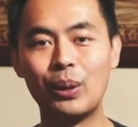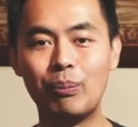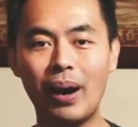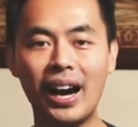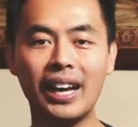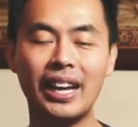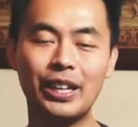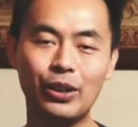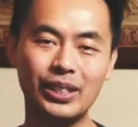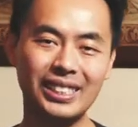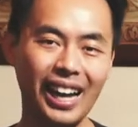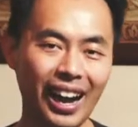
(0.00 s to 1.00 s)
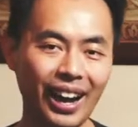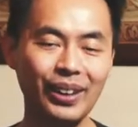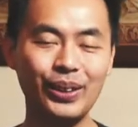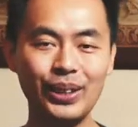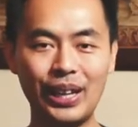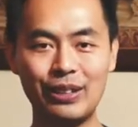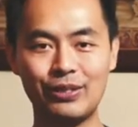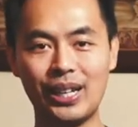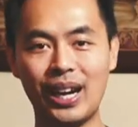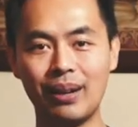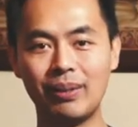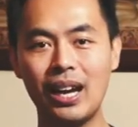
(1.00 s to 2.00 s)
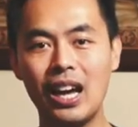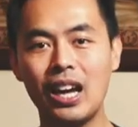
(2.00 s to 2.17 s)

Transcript: you'll buy in your entire lifetime.